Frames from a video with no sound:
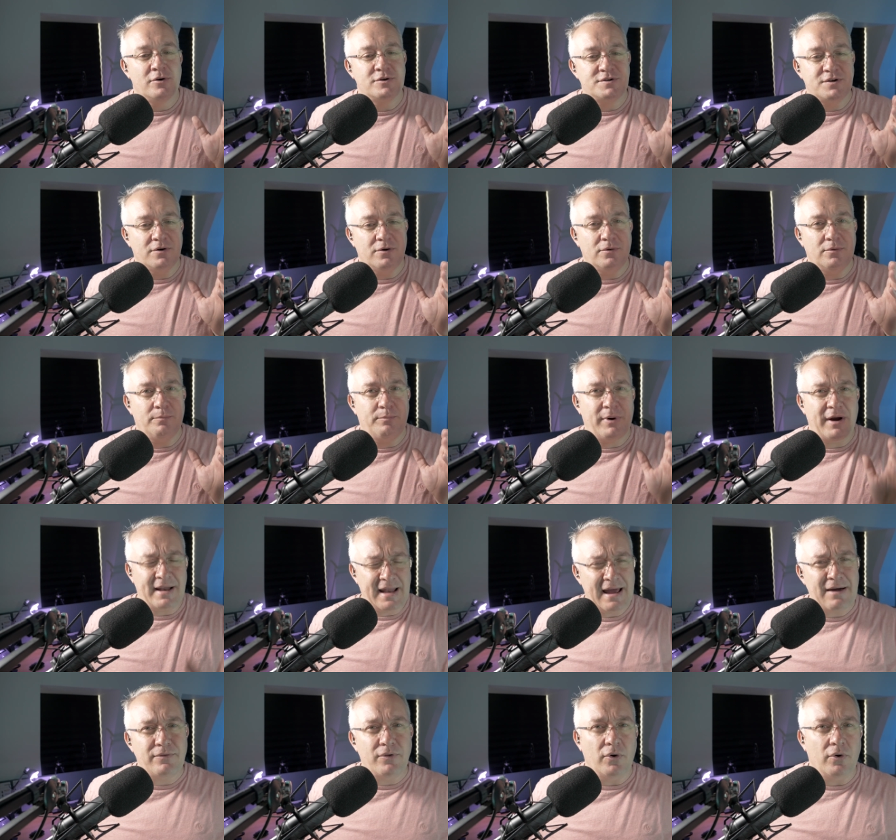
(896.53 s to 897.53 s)
So by
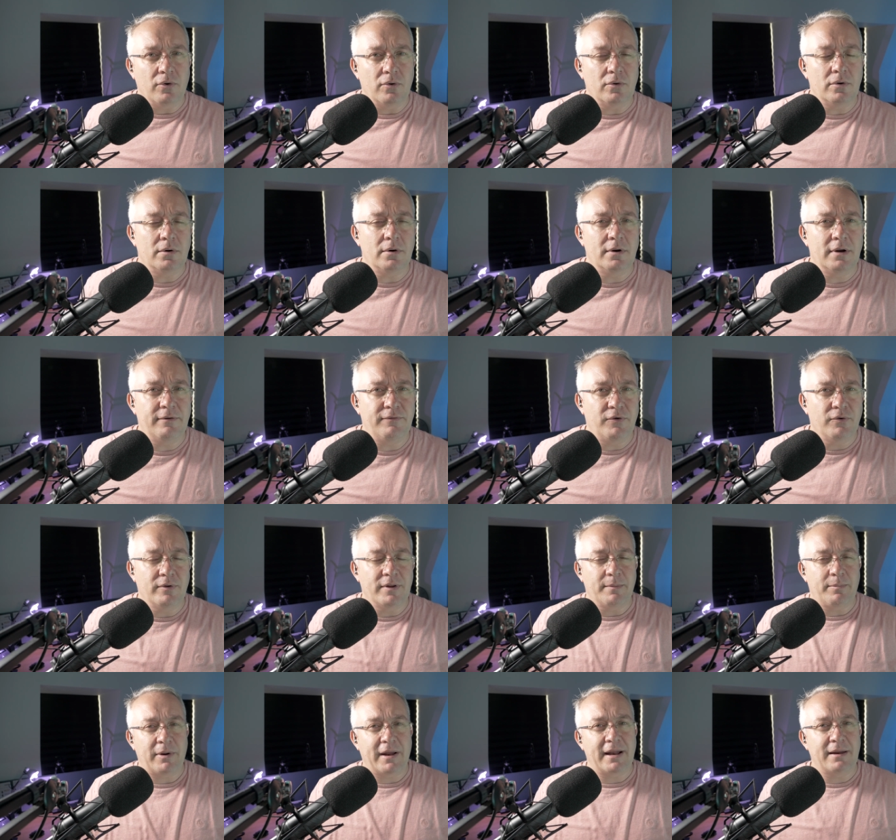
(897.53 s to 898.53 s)
now, though, if you're
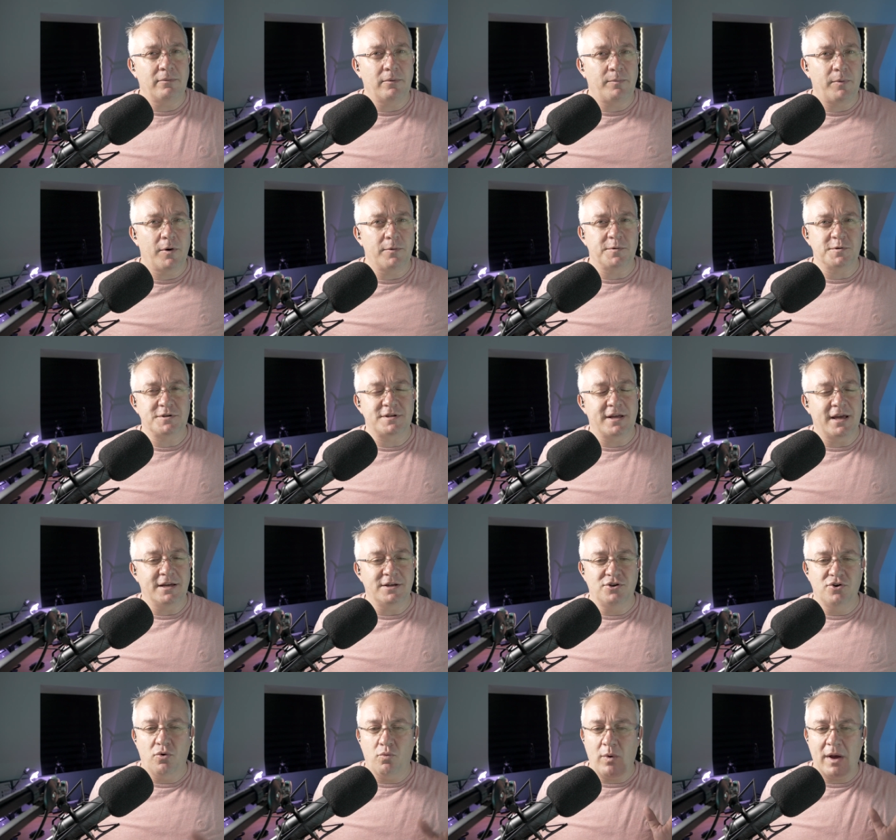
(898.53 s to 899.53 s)
in the planning with purpose
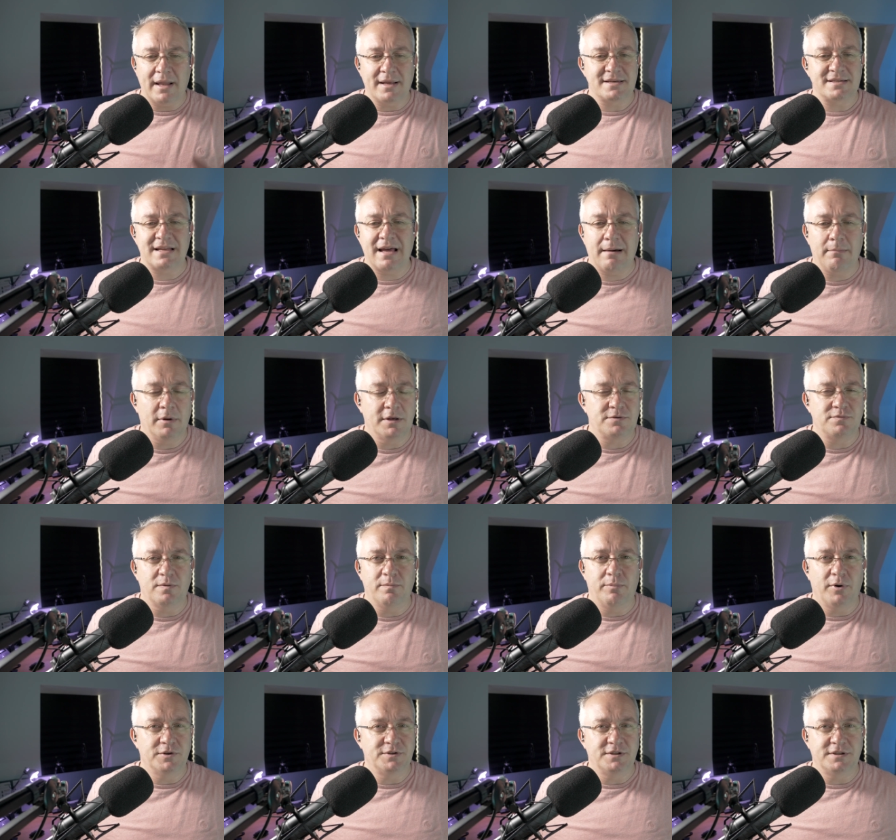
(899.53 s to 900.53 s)
stage, you're well established
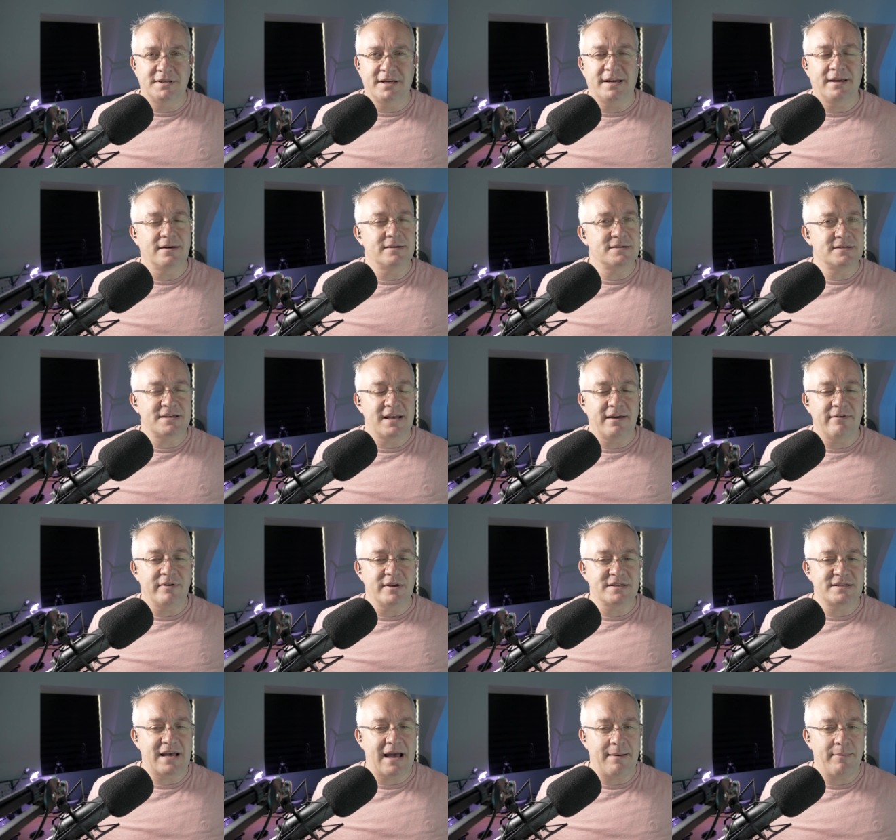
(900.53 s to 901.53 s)
with budgeting and
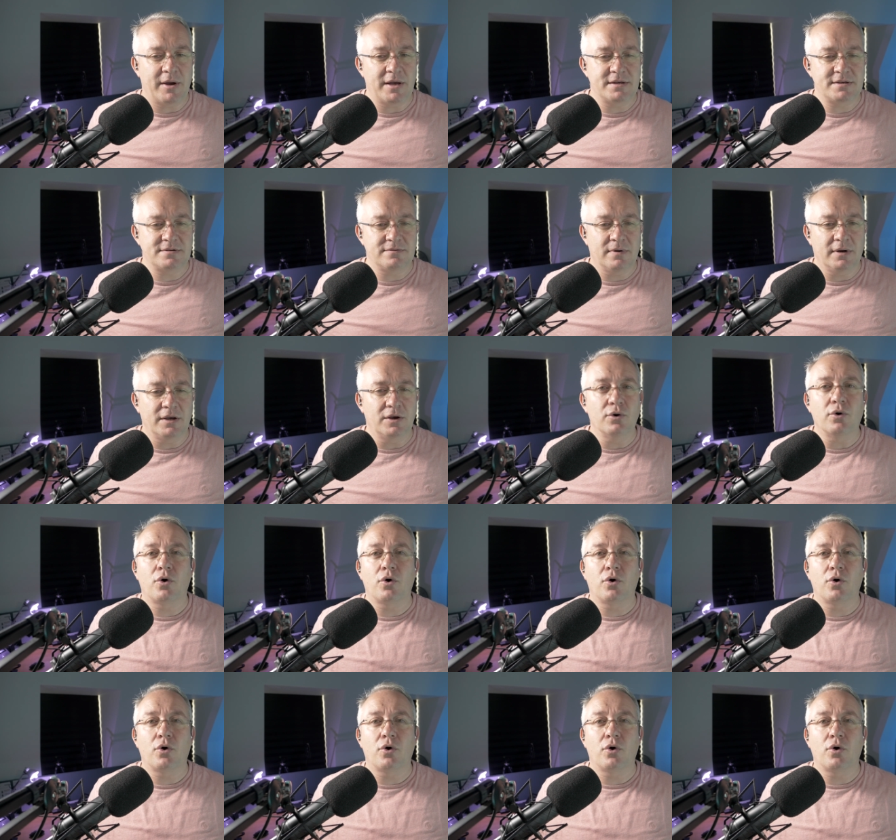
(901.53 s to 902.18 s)
savings habits, right?